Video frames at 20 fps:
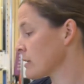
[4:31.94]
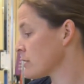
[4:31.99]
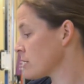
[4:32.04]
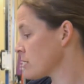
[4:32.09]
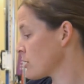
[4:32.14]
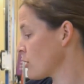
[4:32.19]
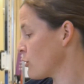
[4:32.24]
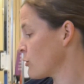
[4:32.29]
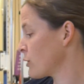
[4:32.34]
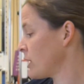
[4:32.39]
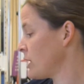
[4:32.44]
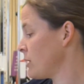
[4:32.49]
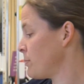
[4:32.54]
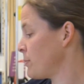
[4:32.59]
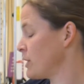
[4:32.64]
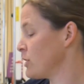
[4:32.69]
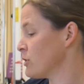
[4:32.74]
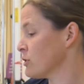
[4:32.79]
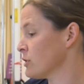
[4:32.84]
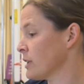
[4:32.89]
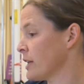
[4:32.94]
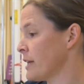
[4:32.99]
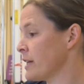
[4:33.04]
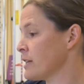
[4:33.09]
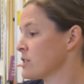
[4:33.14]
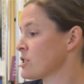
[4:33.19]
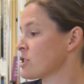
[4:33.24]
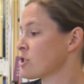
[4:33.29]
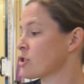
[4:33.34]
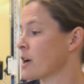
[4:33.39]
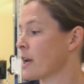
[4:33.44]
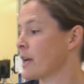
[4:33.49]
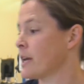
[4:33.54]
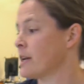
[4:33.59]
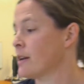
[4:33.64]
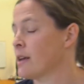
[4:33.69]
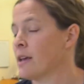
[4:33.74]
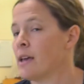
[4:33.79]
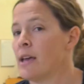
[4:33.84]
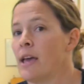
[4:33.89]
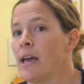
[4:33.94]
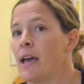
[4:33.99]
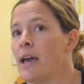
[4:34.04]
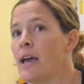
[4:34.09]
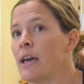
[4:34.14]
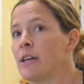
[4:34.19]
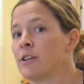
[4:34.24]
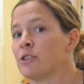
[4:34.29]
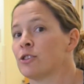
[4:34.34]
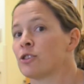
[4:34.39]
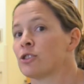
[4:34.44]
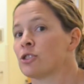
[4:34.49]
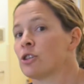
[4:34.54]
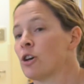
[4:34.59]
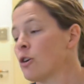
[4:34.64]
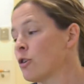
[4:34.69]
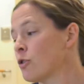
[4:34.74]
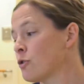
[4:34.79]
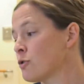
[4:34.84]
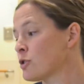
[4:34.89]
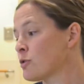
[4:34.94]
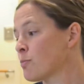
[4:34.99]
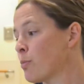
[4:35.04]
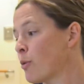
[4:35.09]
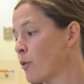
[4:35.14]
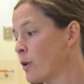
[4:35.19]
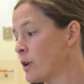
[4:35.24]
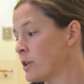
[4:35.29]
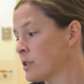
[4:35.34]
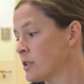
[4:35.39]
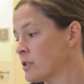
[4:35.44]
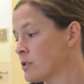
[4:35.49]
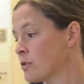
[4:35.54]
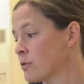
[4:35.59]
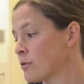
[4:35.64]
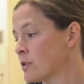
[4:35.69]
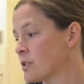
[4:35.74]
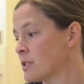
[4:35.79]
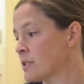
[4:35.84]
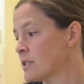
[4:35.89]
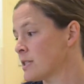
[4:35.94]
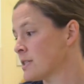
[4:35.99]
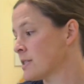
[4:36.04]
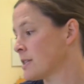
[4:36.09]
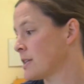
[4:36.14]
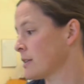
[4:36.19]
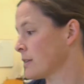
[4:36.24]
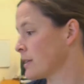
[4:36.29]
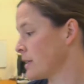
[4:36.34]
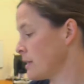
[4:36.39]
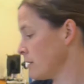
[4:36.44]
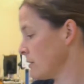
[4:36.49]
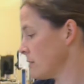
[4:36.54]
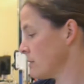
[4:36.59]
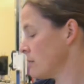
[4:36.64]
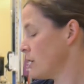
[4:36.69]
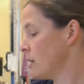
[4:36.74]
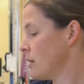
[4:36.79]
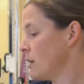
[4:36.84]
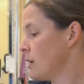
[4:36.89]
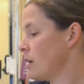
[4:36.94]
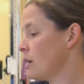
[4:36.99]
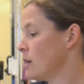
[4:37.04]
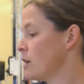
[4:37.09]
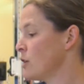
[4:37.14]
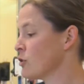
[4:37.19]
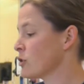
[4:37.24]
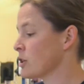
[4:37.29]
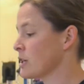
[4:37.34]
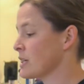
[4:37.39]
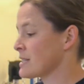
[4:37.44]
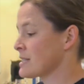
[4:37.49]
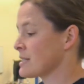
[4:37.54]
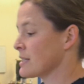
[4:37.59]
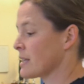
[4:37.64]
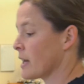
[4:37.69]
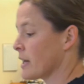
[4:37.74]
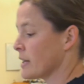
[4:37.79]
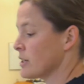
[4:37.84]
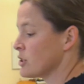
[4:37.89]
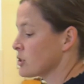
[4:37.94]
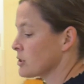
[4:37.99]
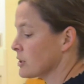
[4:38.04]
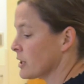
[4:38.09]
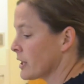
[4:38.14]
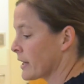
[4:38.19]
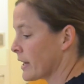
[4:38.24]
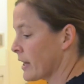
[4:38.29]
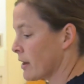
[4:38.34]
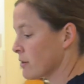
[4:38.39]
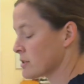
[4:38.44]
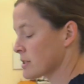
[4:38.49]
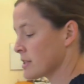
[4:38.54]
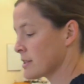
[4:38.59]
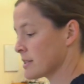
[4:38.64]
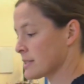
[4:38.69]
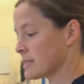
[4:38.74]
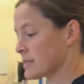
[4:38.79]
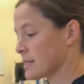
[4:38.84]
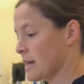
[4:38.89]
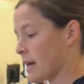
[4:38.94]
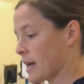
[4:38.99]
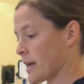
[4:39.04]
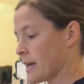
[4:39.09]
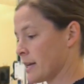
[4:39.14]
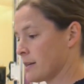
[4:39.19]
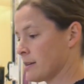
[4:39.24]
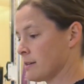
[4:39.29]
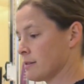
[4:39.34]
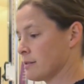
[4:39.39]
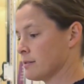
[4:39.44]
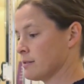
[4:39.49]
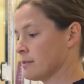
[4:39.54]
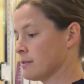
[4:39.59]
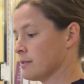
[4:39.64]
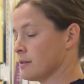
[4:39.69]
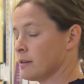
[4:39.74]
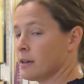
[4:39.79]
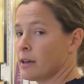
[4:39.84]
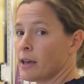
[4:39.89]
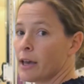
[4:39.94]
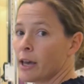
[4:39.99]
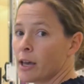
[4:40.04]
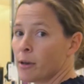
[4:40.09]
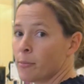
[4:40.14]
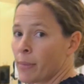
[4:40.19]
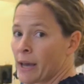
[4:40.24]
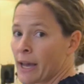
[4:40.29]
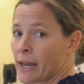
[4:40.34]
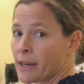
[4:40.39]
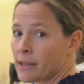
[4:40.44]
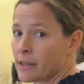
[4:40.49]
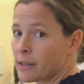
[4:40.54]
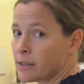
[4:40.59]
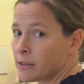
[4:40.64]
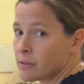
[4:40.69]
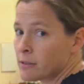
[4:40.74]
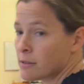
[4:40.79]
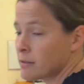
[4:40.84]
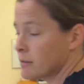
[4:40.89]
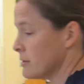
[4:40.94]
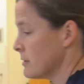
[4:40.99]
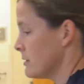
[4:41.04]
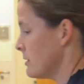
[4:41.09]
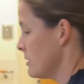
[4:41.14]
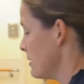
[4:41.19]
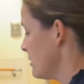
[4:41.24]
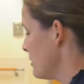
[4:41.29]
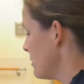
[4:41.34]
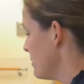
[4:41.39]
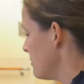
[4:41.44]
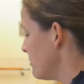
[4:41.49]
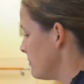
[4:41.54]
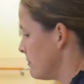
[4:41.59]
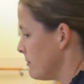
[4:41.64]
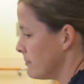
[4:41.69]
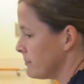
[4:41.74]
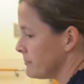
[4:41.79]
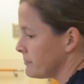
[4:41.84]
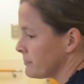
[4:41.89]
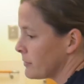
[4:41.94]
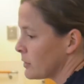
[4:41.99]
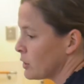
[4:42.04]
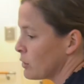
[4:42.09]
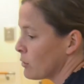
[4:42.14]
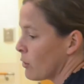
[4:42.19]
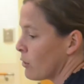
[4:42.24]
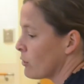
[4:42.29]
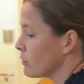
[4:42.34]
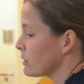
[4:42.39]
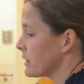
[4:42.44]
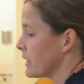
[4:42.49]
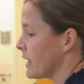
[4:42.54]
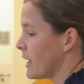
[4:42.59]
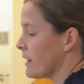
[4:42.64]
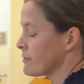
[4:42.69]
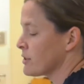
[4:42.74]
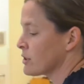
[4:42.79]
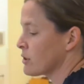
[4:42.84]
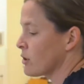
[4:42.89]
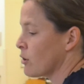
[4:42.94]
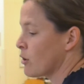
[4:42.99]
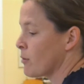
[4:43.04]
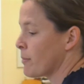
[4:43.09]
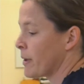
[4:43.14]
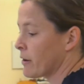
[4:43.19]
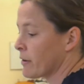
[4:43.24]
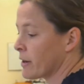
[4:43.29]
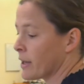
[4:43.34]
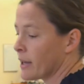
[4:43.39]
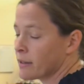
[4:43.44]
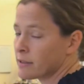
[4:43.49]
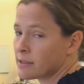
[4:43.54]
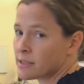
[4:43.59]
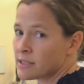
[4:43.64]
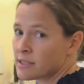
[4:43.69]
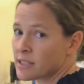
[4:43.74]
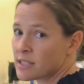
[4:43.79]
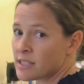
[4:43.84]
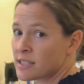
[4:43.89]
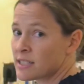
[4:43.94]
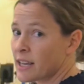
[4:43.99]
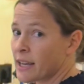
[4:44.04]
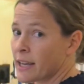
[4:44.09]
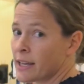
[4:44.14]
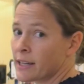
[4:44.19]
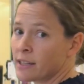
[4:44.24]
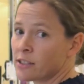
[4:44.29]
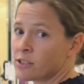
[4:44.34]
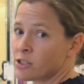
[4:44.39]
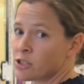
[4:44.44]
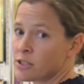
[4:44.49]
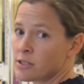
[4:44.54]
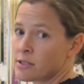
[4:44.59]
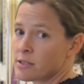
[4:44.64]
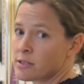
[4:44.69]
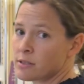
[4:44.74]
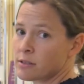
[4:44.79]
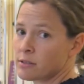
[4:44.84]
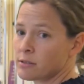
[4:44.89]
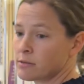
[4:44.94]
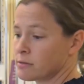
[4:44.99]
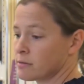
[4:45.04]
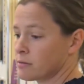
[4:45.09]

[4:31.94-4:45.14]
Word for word: So keeping your legs straight and your toes pointed towards the ceiling, you're gonna slide your leg out to the side and back in. You only have to go about six to eight inches.